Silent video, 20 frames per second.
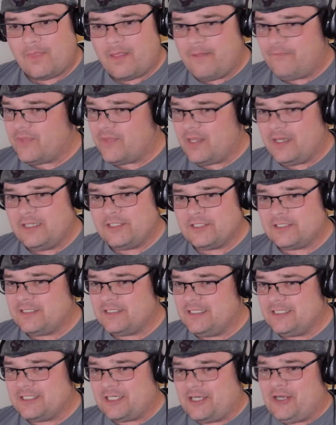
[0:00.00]
He just
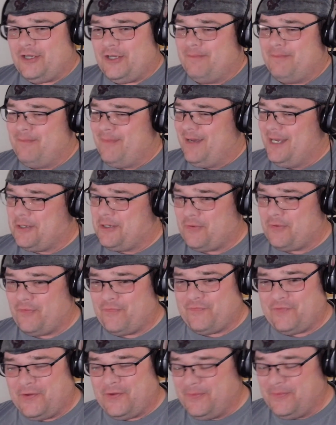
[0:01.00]
needs a good
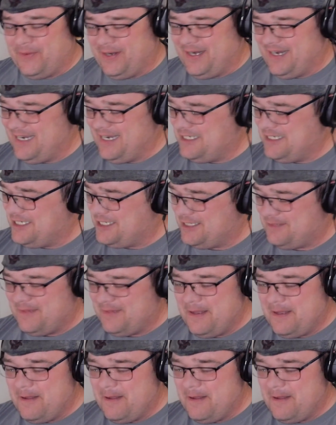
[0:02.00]
microphone, and he should.